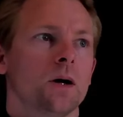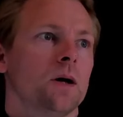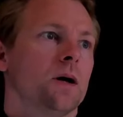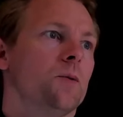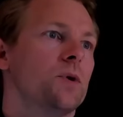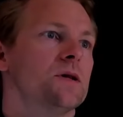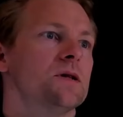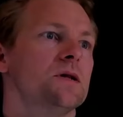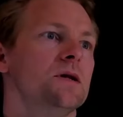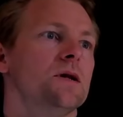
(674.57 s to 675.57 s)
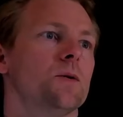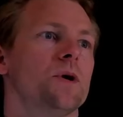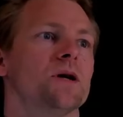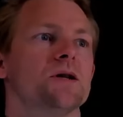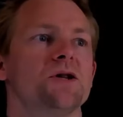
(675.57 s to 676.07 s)
And we can see that we
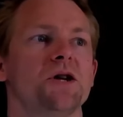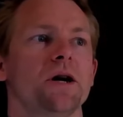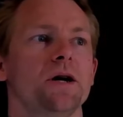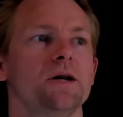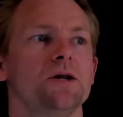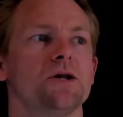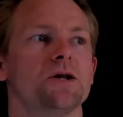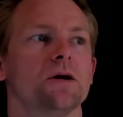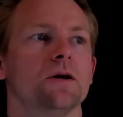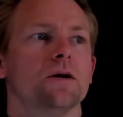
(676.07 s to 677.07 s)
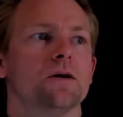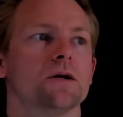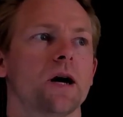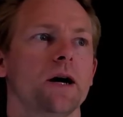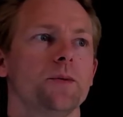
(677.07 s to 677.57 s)
can change the
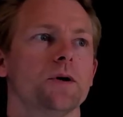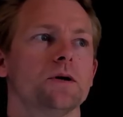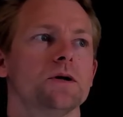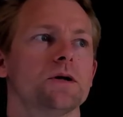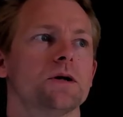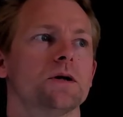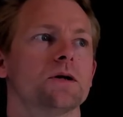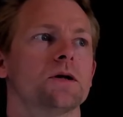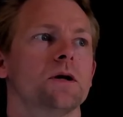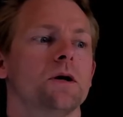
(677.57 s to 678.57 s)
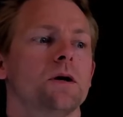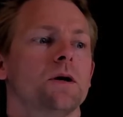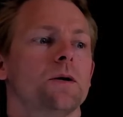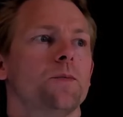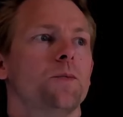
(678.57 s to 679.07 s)
time constant
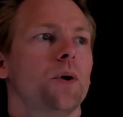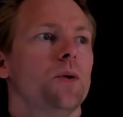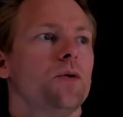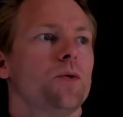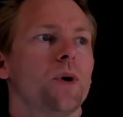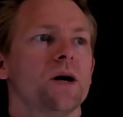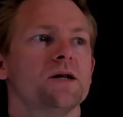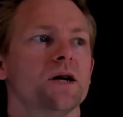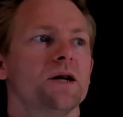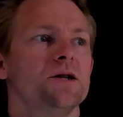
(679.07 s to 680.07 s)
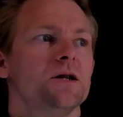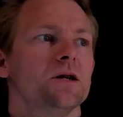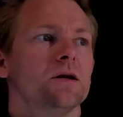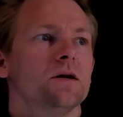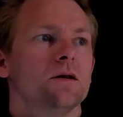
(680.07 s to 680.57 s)
both by
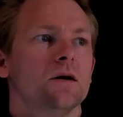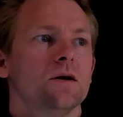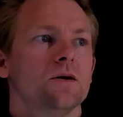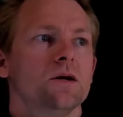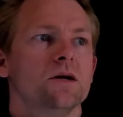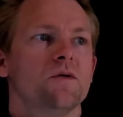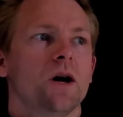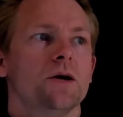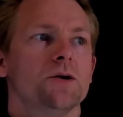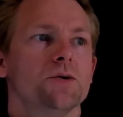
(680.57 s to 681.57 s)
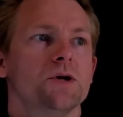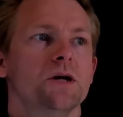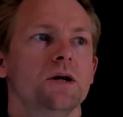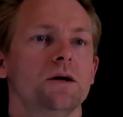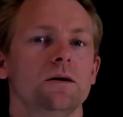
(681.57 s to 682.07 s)
changing these values
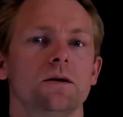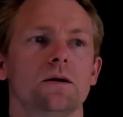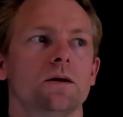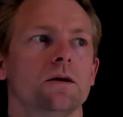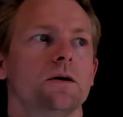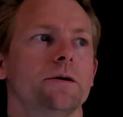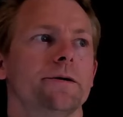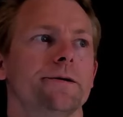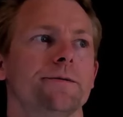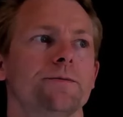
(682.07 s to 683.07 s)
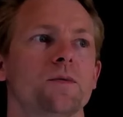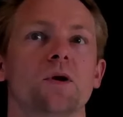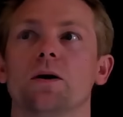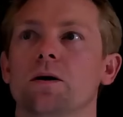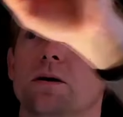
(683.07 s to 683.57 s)
here,
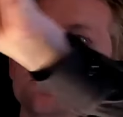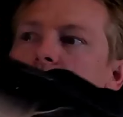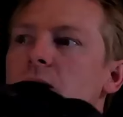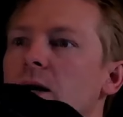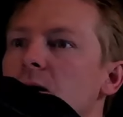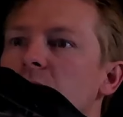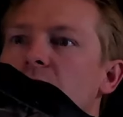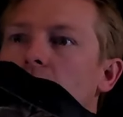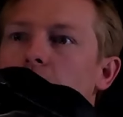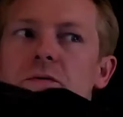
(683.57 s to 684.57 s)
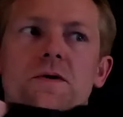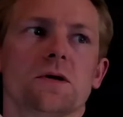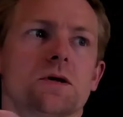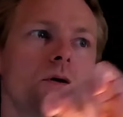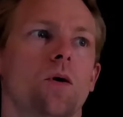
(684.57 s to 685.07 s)
the size of the
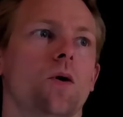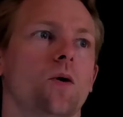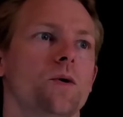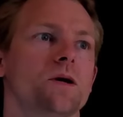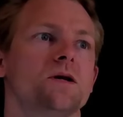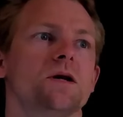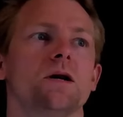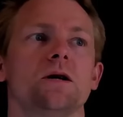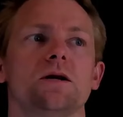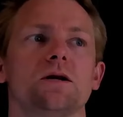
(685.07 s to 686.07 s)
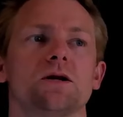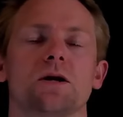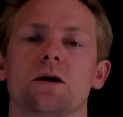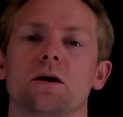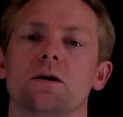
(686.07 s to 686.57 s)
orifice, or we can change
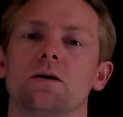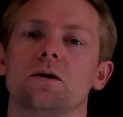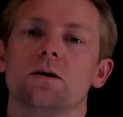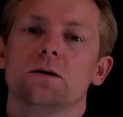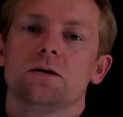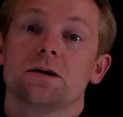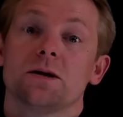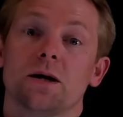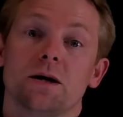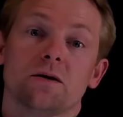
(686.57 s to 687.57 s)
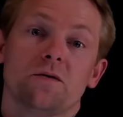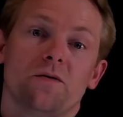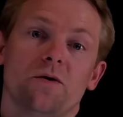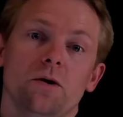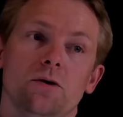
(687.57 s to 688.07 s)
the size of the
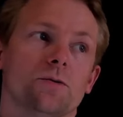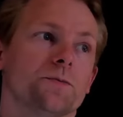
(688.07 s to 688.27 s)
volume.